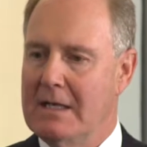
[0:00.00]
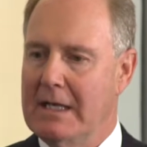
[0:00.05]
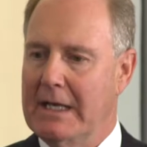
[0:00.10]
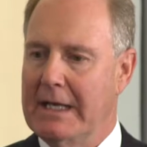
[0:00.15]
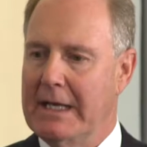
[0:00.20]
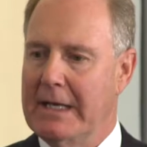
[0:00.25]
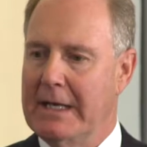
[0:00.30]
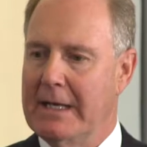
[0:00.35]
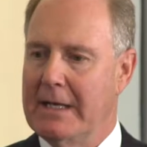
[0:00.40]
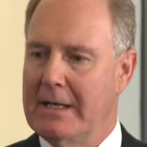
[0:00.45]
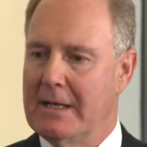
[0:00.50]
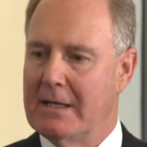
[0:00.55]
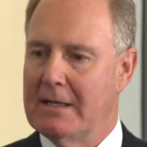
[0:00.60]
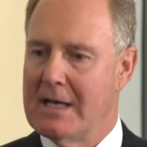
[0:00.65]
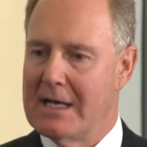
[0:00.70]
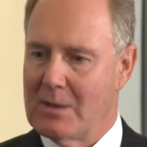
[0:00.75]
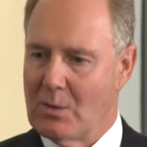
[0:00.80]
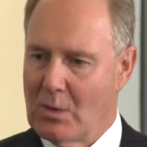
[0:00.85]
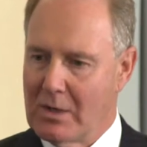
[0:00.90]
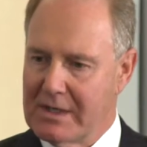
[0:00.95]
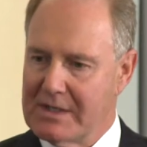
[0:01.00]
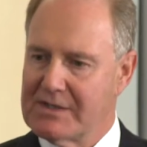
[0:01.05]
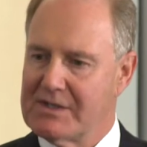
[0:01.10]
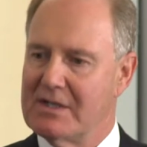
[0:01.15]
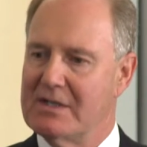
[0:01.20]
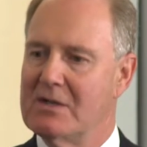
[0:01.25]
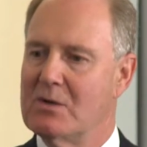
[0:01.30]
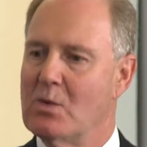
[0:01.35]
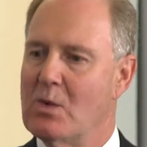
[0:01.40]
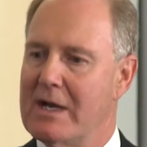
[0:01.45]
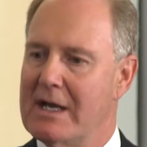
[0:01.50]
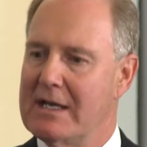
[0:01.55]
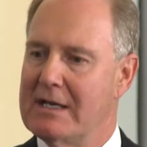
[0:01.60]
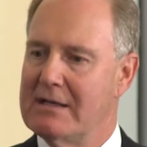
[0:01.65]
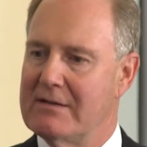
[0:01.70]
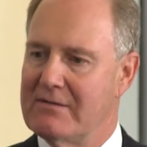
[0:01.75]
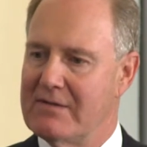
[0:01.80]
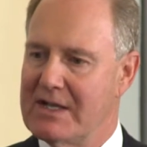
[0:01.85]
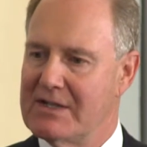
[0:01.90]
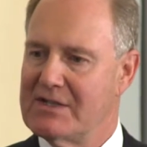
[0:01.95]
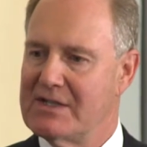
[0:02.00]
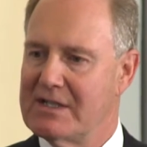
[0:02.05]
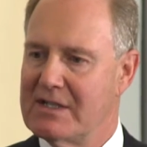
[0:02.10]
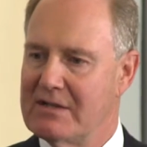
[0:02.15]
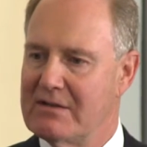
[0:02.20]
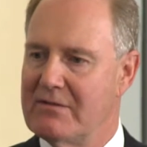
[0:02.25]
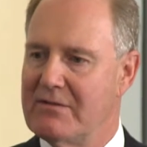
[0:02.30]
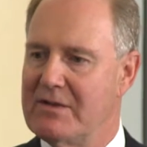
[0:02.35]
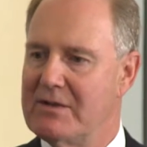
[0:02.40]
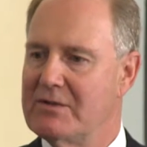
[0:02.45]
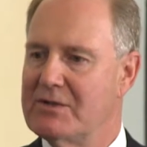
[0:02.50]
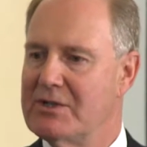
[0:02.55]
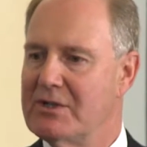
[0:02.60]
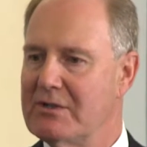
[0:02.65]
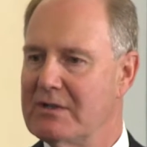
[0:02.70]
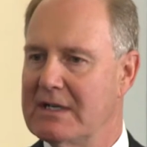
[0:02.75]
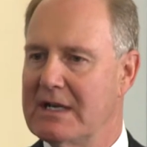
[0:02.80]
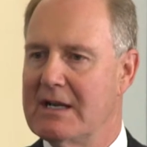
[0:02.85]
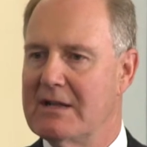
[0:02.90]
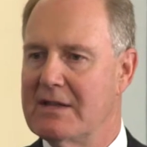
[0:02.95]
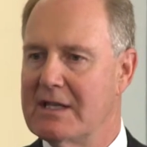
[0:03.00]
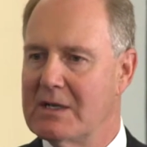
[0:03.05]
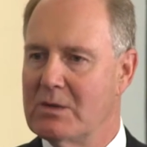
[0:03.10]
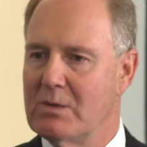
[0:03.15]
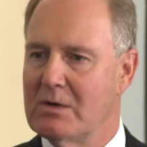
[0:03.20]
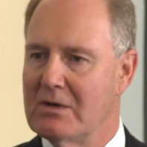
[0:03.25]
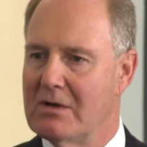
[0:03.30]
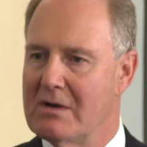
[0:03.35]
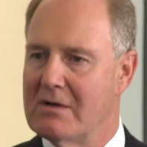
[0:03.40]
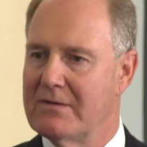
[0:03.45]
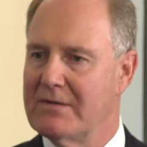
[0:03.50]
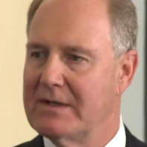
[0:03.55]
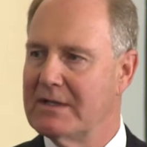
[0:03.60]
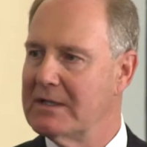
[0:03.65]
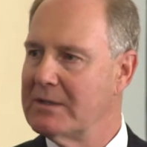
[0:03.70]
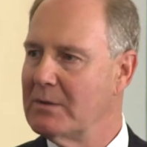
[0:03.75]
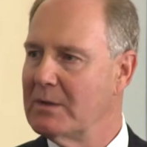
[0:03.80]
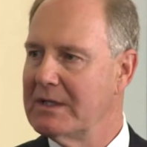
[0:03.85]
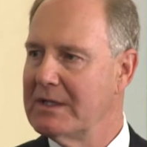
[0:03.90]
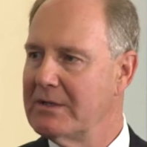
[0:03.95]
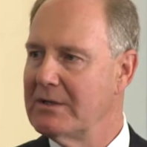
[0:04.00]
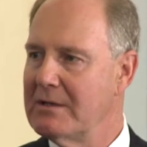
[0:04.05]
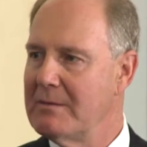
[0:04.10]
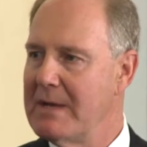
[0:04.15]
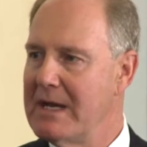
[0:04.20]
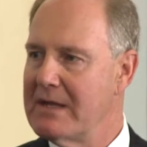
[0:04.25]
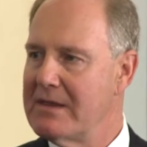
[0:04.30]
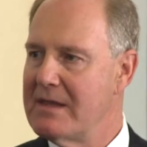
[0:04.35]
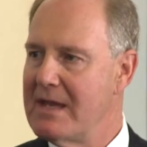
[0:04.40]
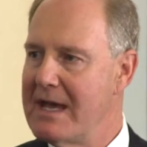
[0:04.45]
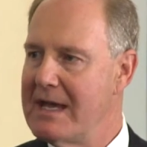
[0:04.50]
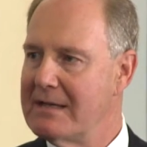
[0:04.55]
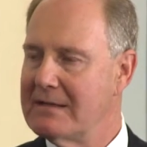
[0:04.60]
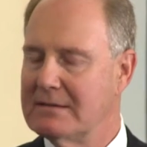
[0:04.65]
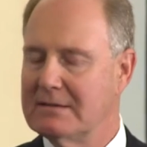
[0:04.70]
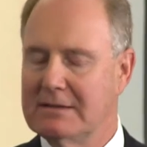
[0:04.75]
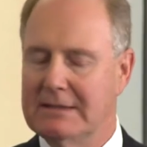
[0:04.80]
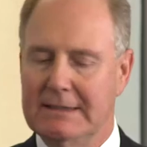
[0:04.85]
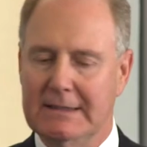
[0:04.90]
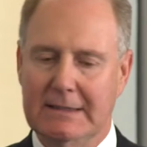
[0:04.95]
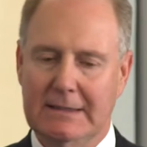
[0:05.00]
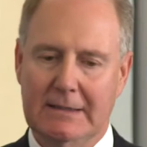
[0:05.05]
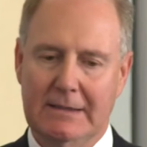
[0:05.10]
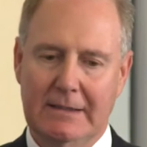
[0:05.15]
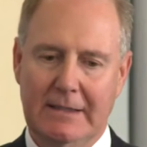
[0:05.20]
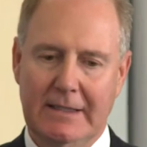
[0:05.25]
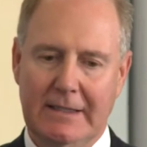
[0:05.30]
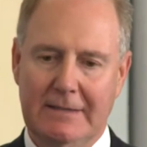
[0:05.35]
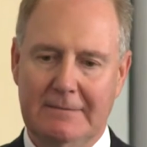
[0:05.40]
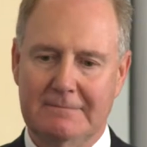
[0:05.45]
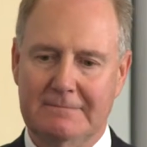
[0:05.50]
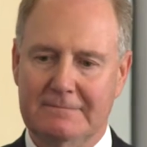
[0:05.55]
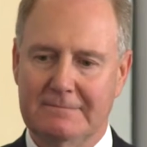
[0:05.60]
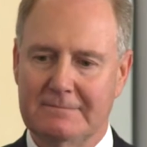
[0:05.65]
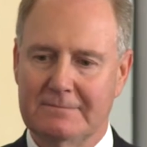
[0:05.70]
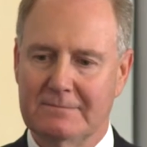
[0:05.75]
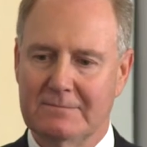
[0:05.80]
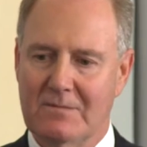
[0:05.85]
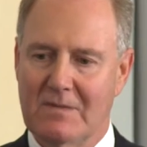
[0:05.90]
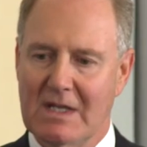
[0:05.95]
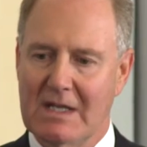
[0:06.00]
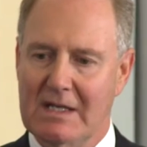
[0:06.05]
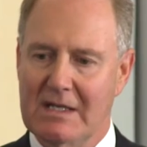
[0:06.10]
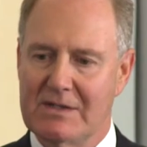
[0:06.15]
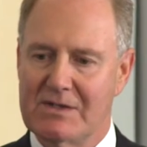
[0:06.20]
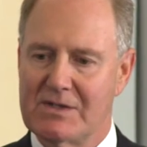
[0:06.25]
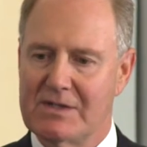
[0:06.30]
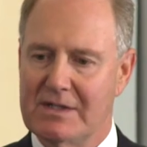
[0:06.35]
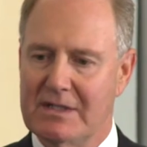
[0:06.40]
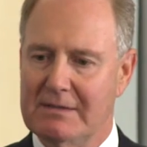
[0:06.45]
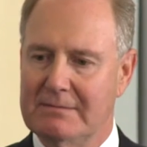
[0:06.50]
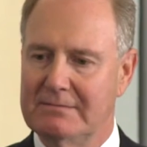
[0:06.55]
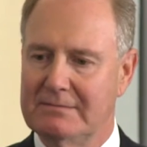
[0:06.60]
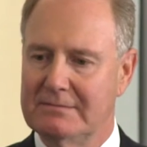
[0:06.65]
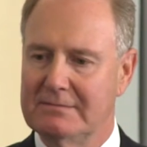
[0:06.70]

and a lot of work is underway investing in the future, and I think we're all feeling really good about that. And uh, it's uh,